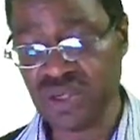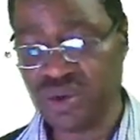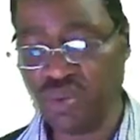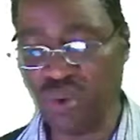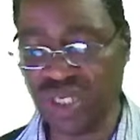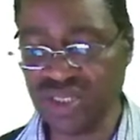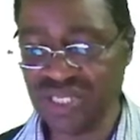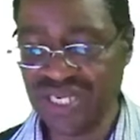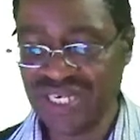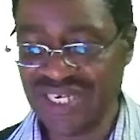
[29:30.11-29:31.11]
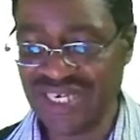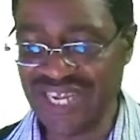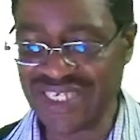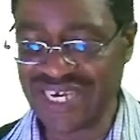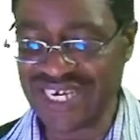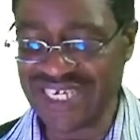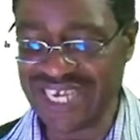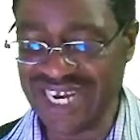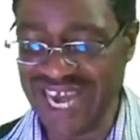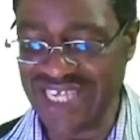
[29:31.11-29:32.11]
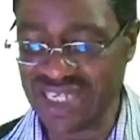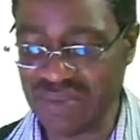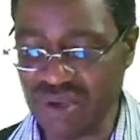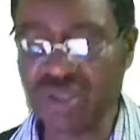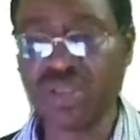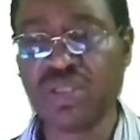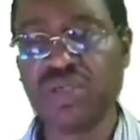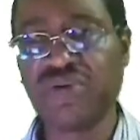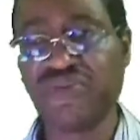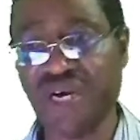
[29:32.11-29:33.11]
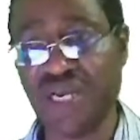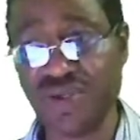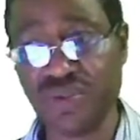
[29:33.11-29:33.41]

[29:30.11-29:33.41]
1, net realizable value.